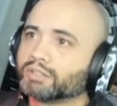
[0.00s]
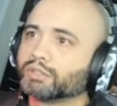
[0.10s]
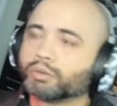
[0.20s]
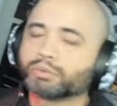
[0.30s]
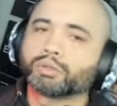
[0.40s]
and
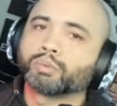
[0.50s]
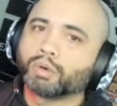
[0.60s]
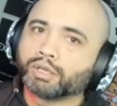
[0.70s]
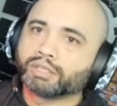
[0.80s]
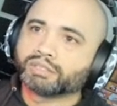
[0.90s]
those are the
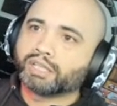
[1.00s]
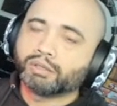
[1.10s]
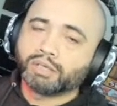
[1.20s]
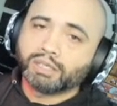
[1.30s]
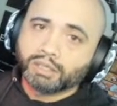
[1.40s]
wordings that you
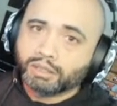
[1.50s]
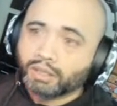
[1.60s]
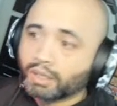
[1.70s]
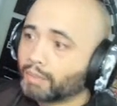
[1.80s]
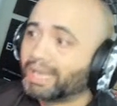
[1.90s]
need to
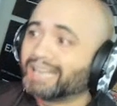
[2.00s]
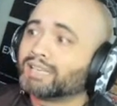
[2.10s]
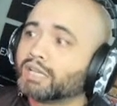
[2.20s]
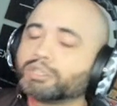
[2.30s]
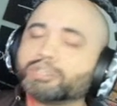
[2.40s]
pay
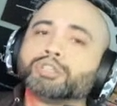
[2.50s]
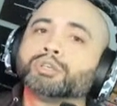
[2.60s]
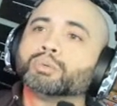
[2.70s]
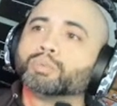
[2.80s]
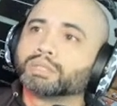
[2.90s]
attention
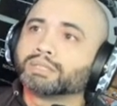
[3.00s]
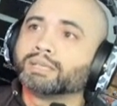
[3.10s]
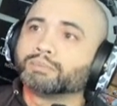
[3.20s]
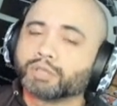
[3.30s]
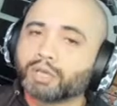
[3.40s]
to when the
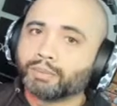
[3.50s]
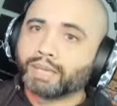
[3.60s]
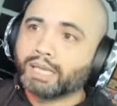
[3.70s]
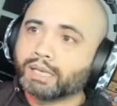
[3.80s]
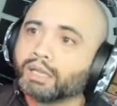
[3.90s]
teams are coming
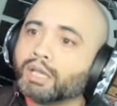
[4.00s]
in.